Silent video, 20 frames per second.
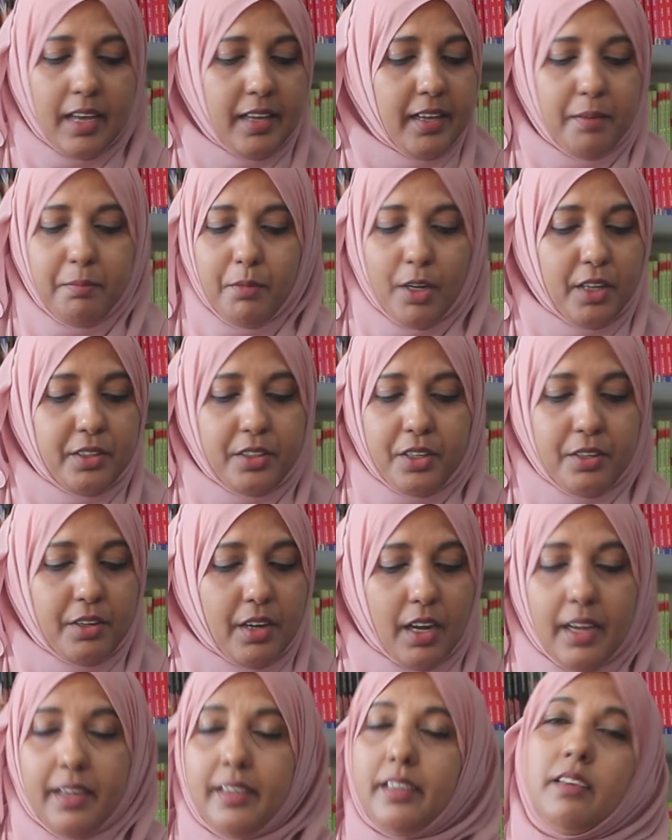am not
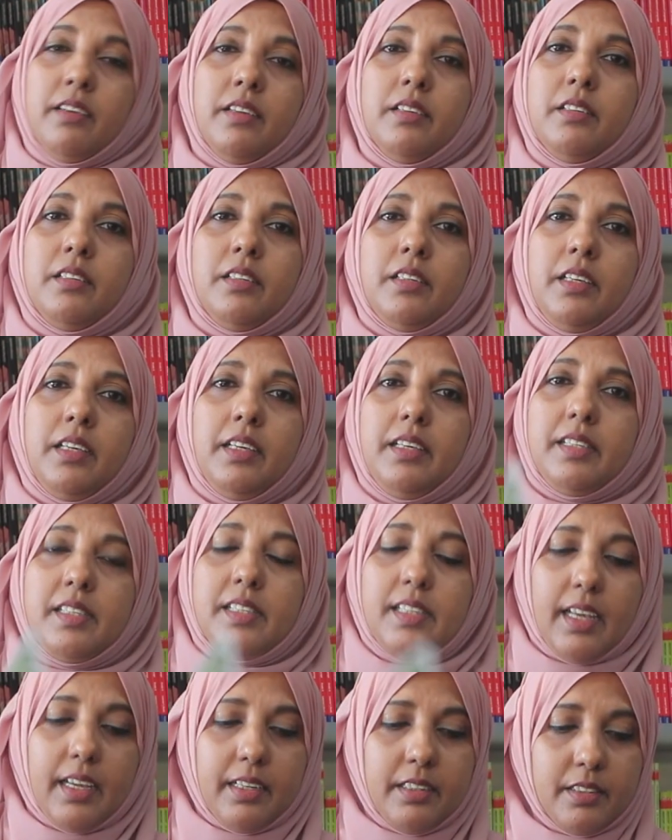crying, he
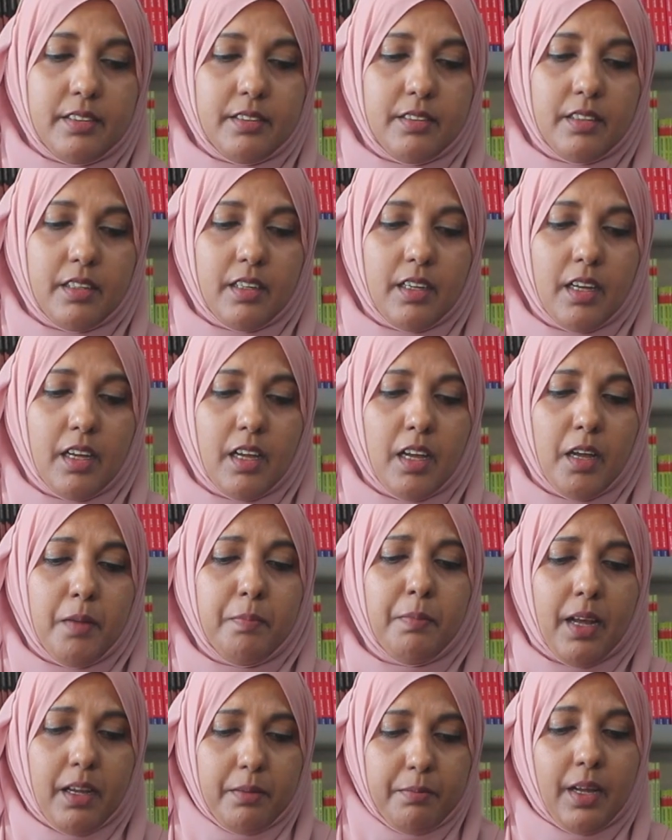said.
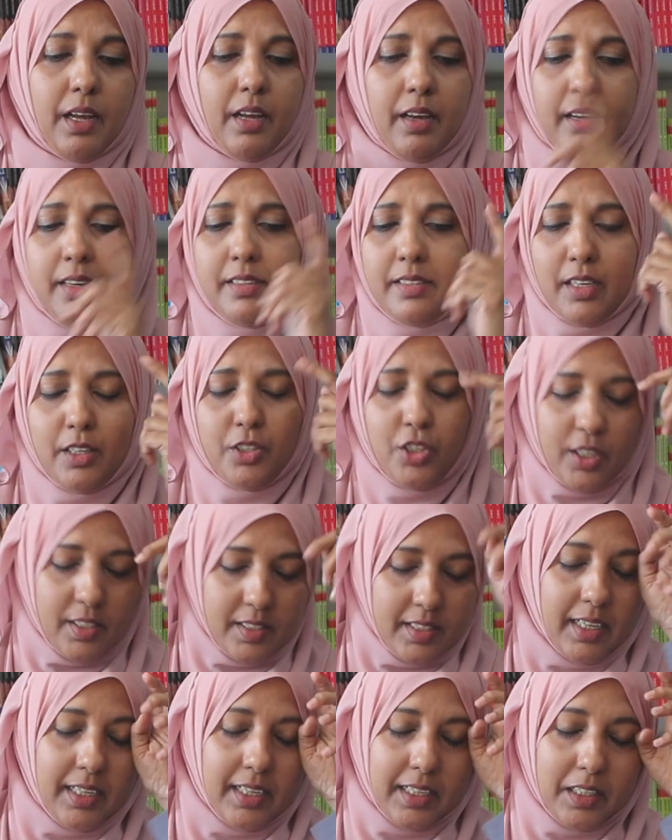My eyes are
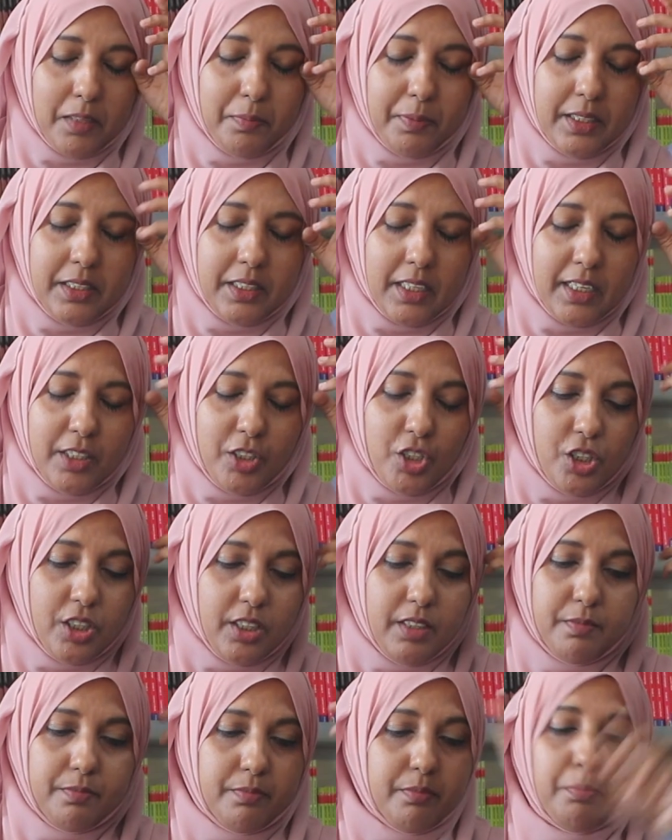just a little bit itchy,
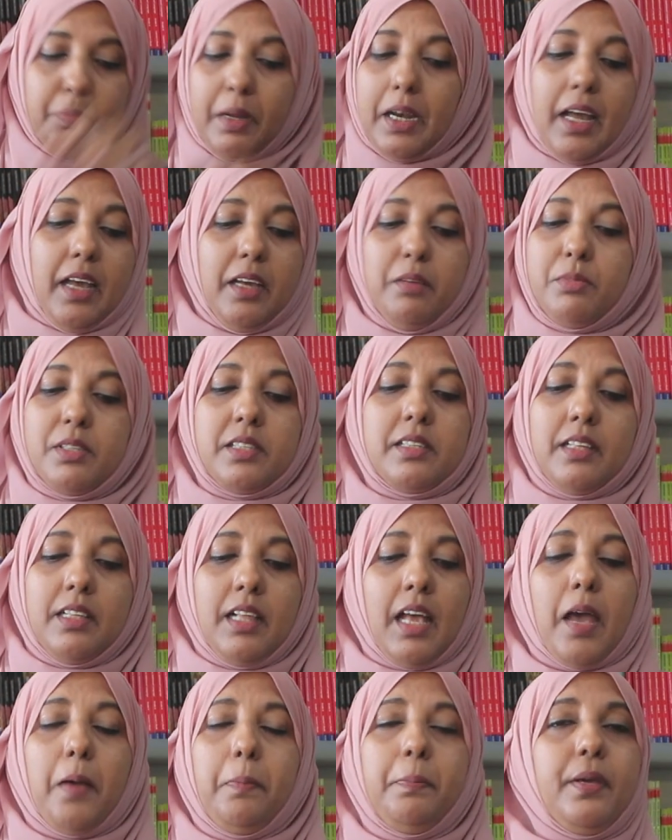but I am still
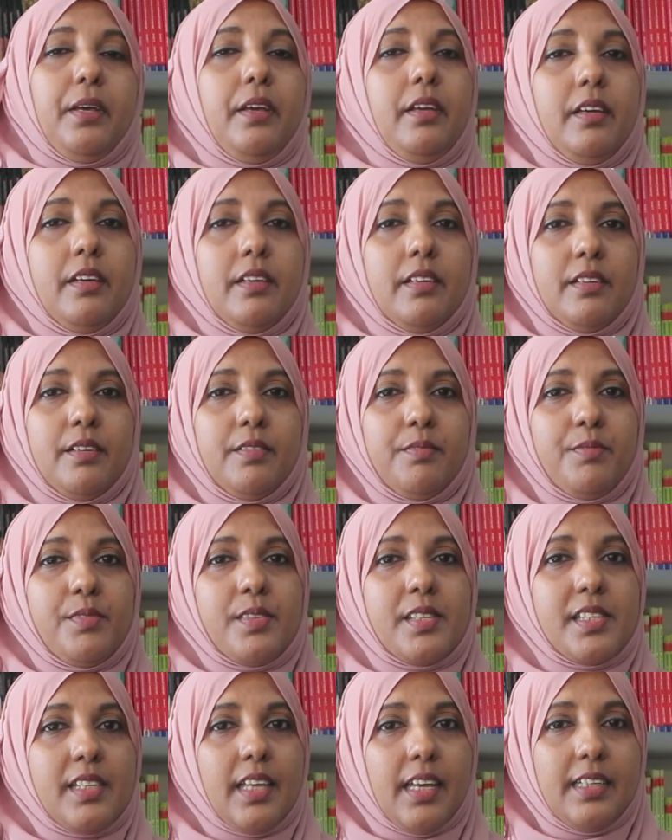happy,
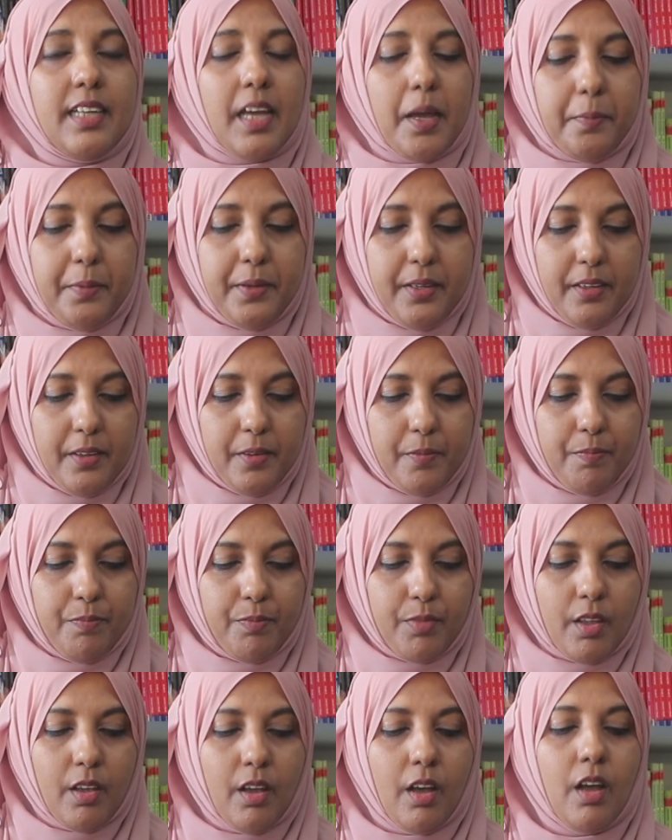said Happy.
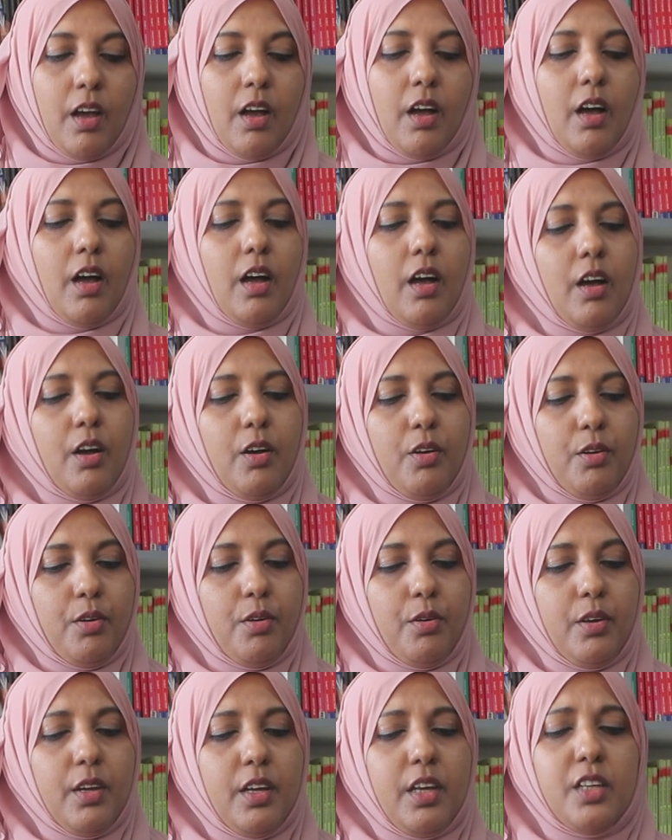
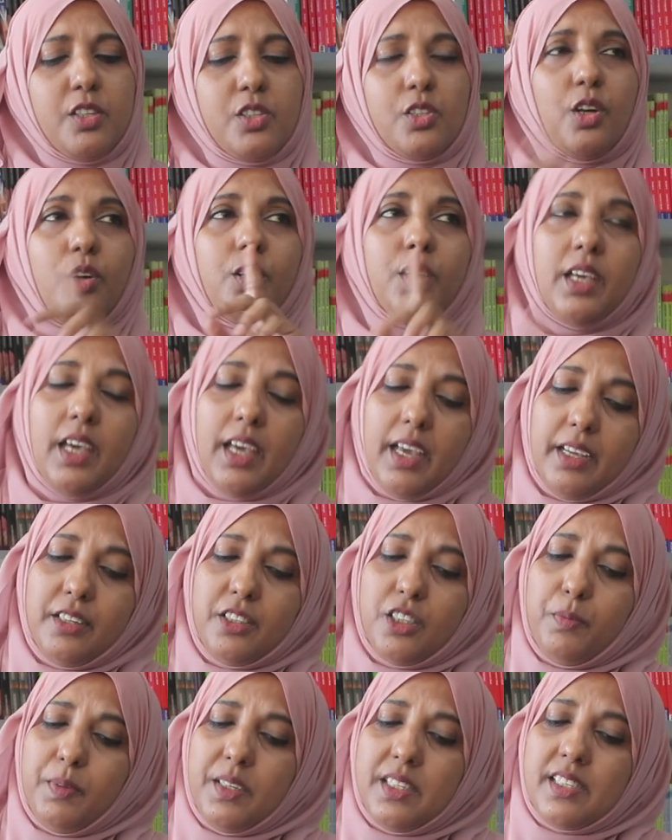Oh, it's okay
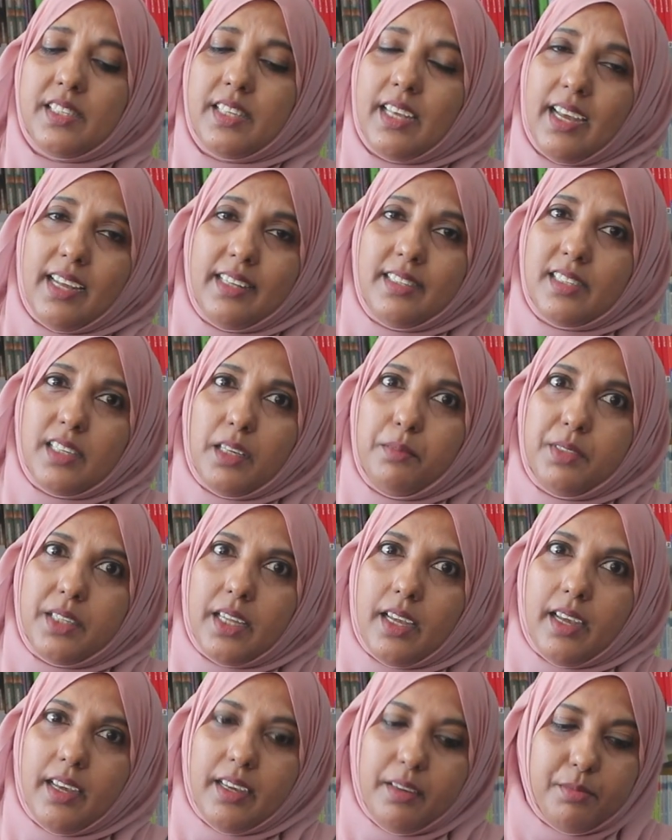to be sad
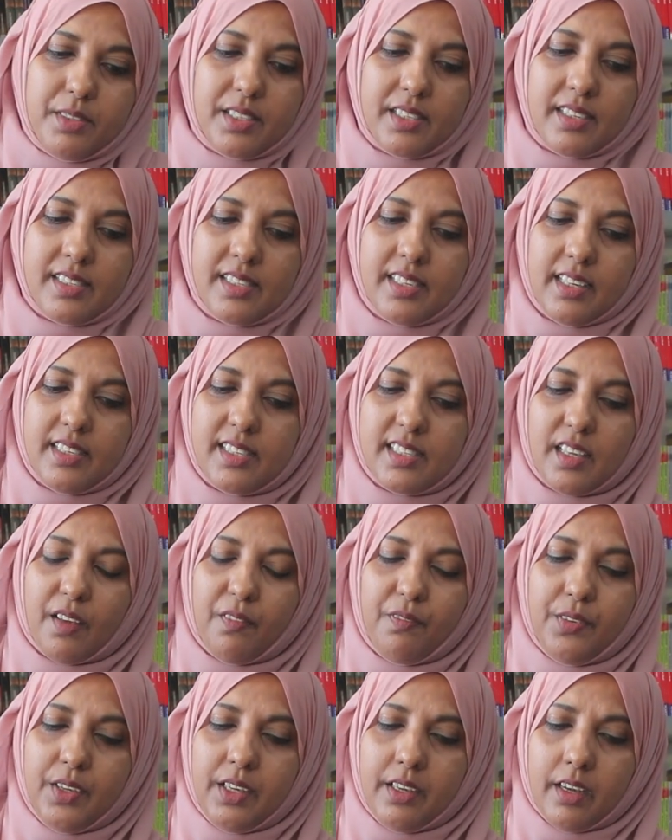sometimes, said
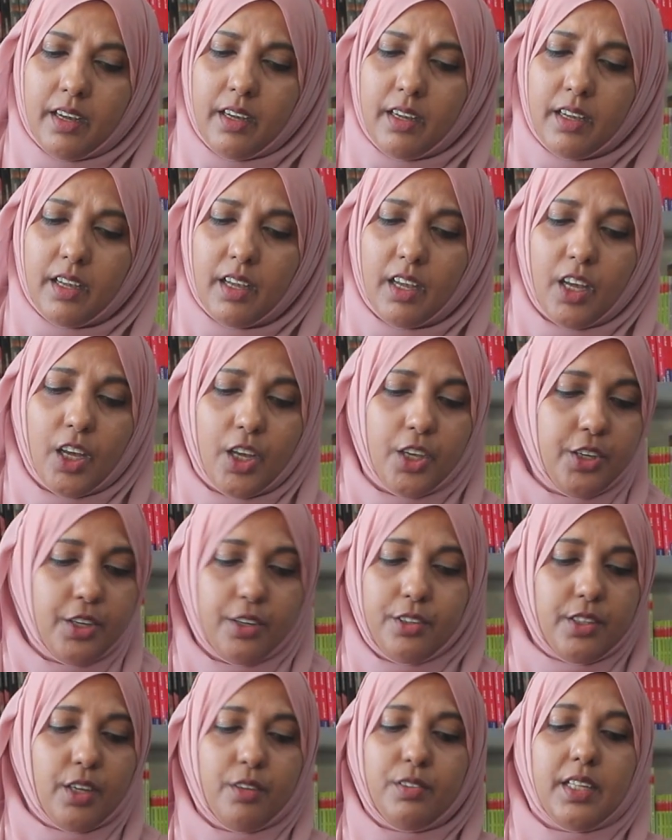Safiyya. You
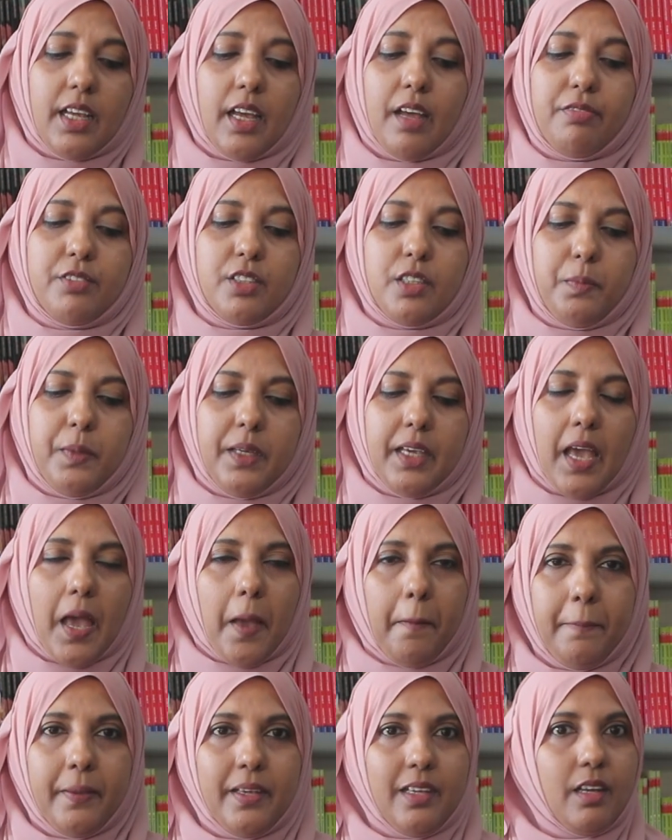don't have to be
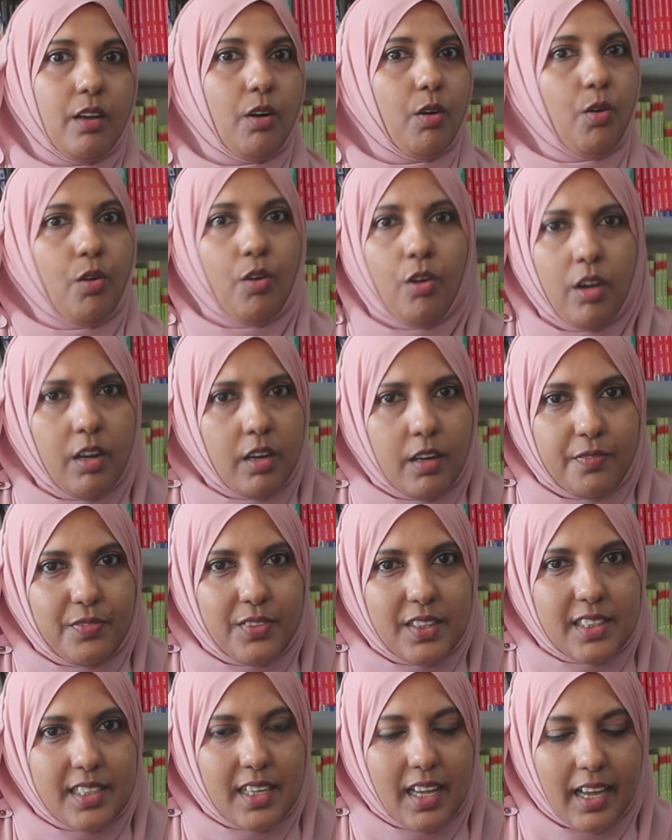happy all of
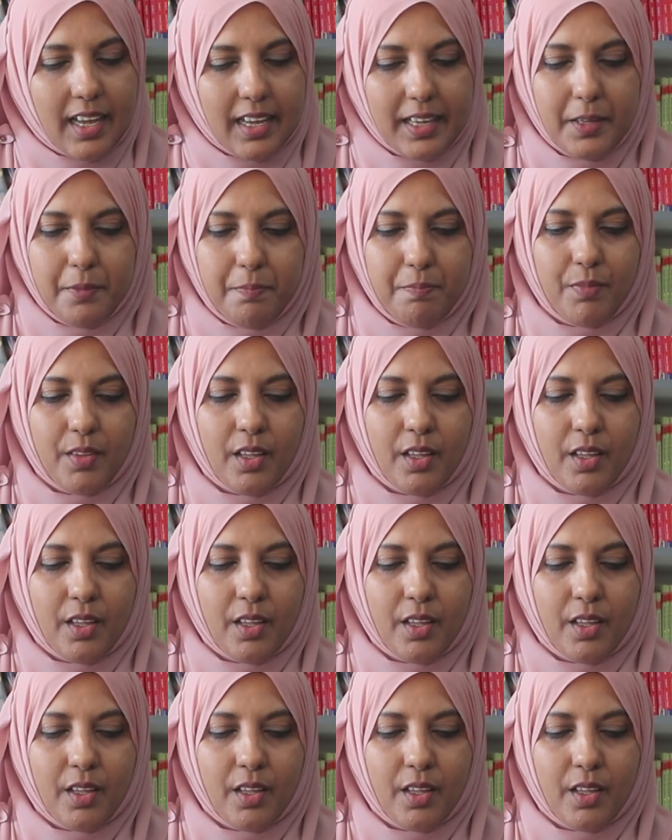the time.